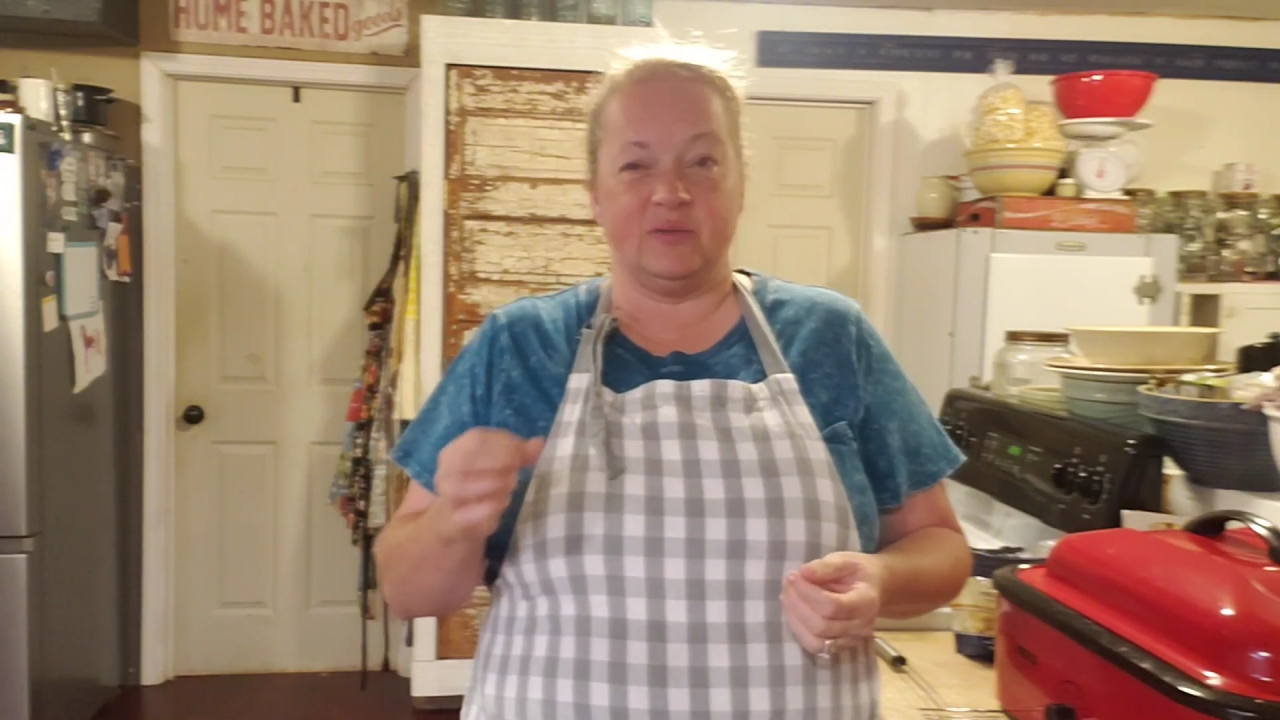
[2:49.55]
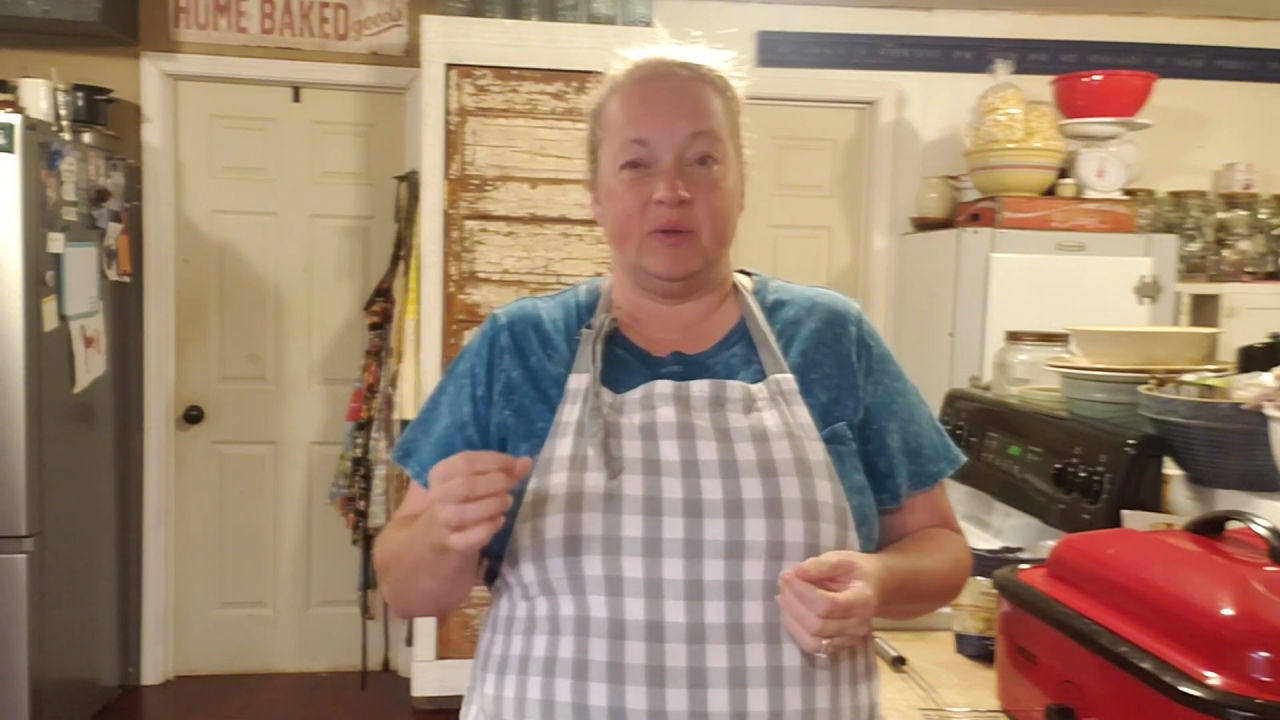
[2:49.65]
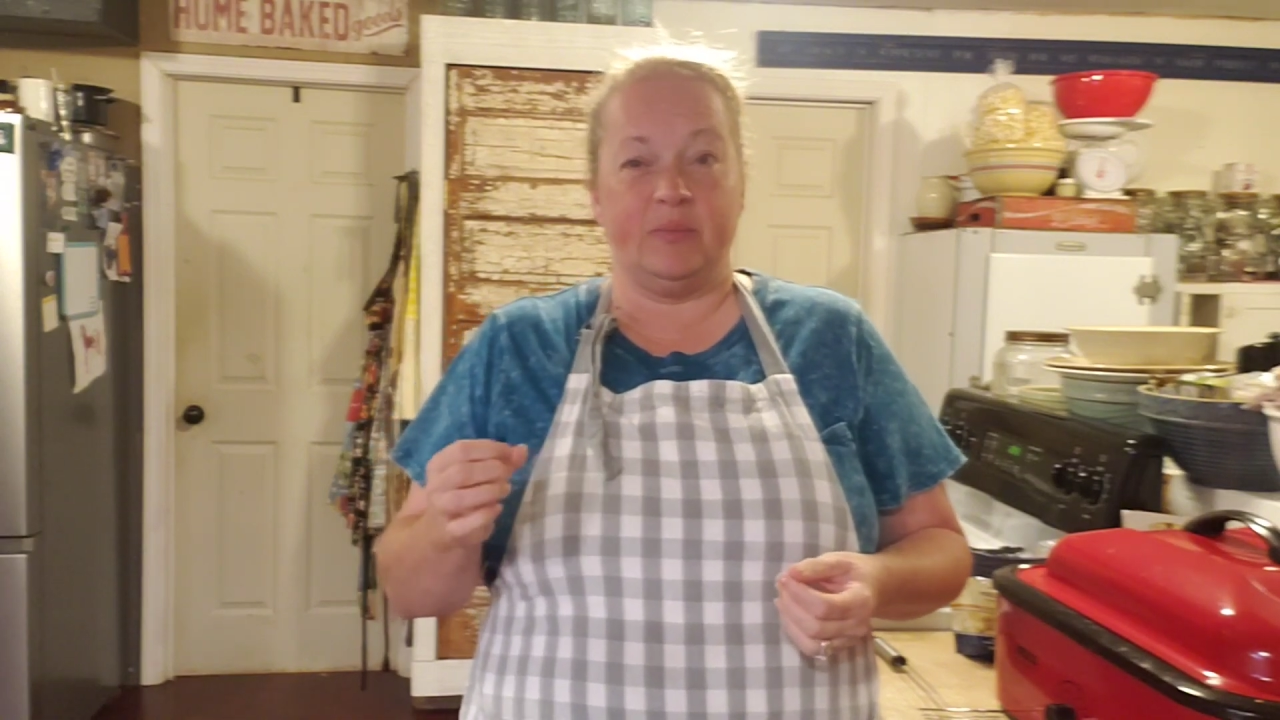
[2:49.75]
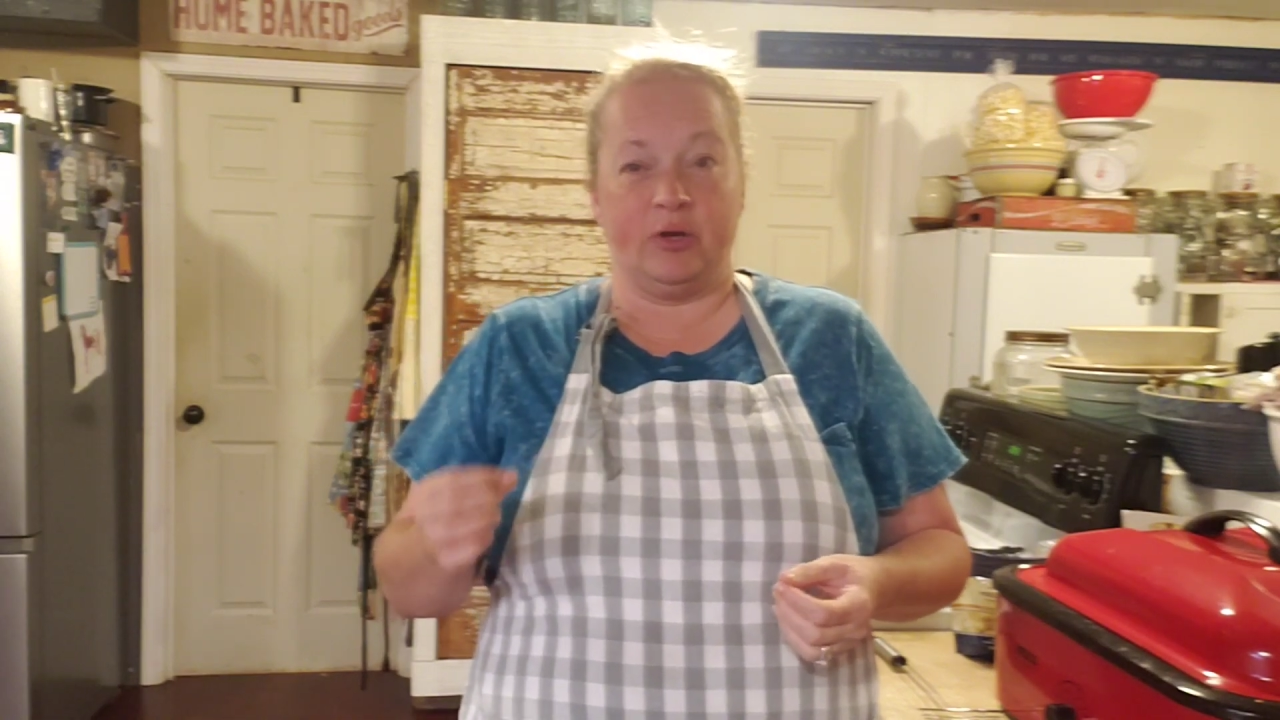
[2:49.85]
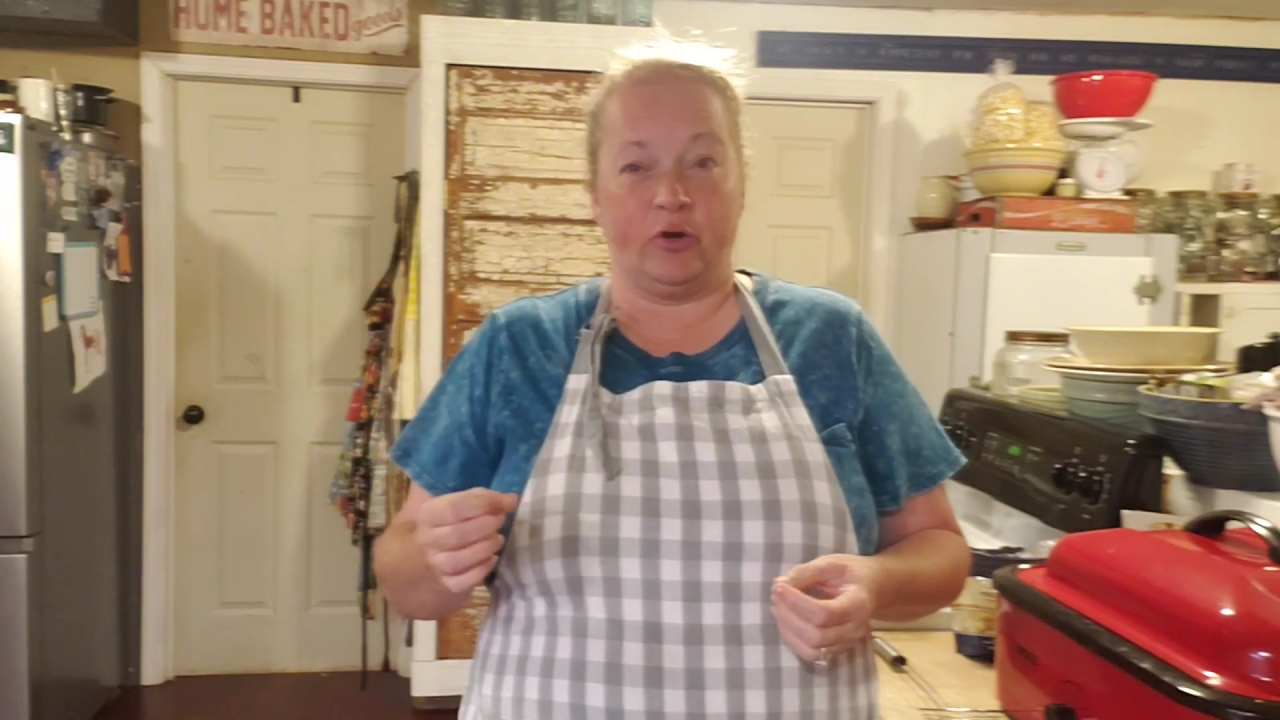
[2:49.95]
to
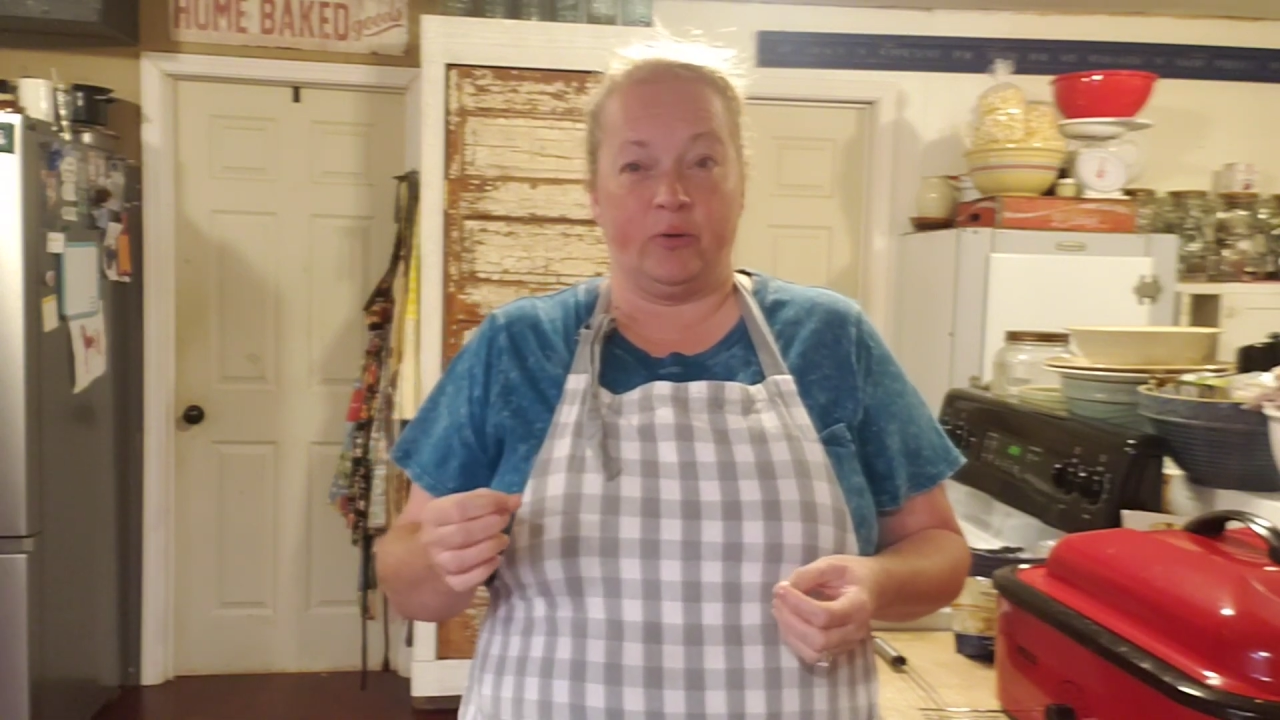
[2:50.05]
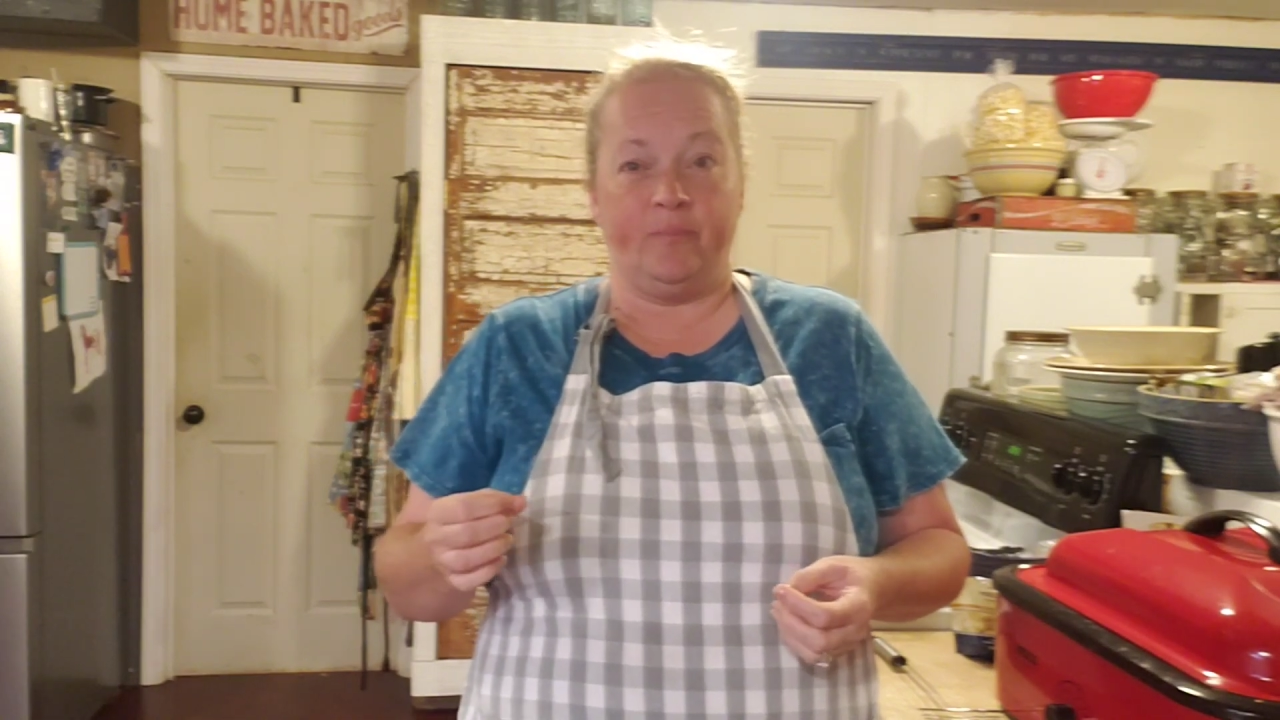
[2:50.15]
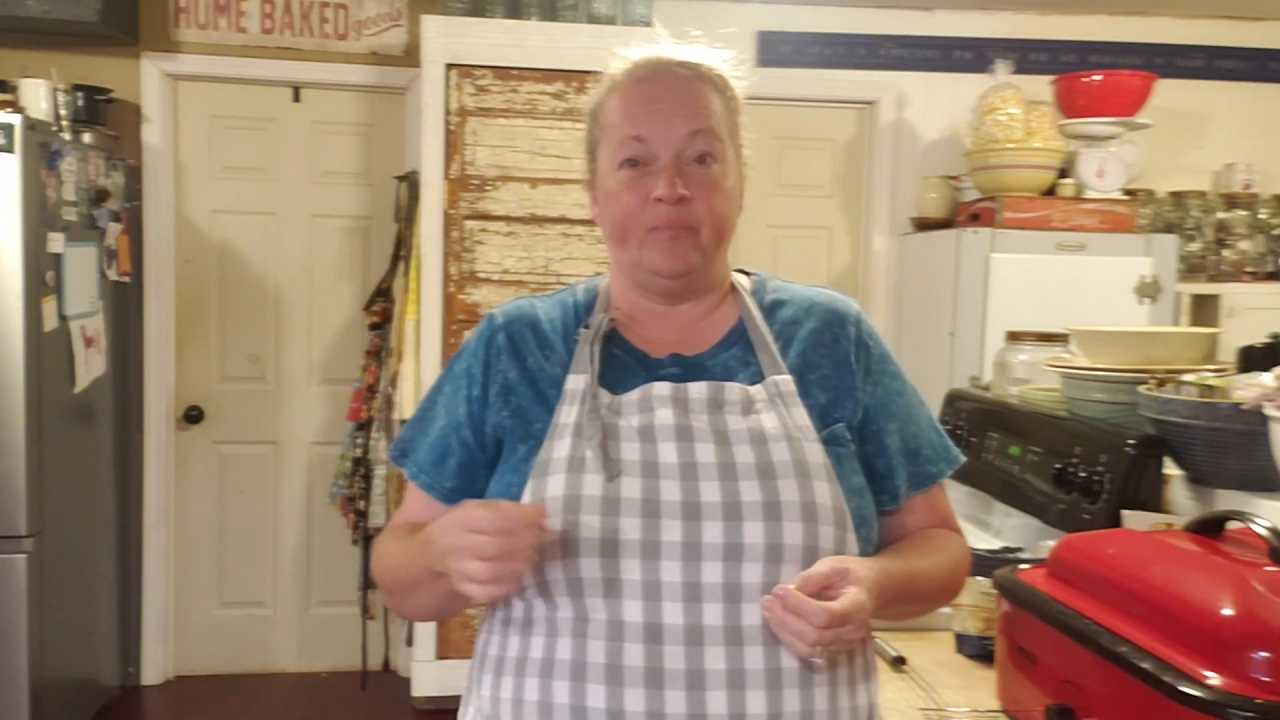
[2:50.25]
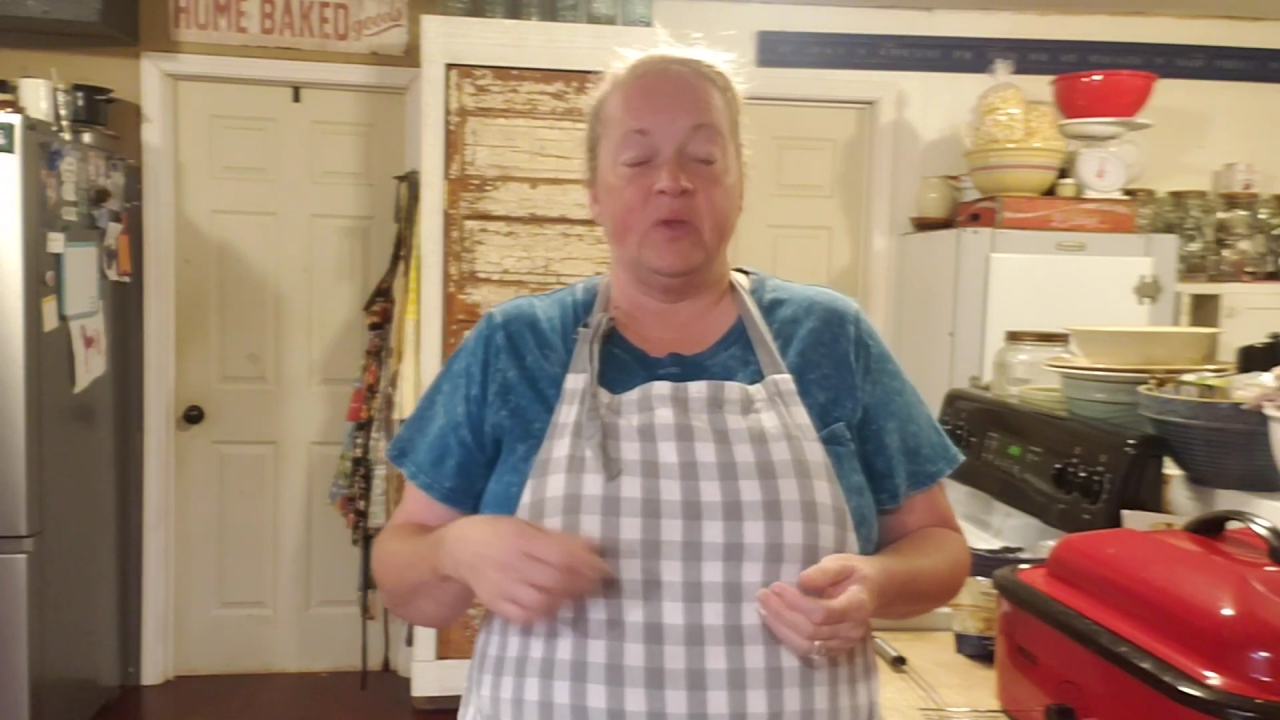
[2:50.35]
be bitter.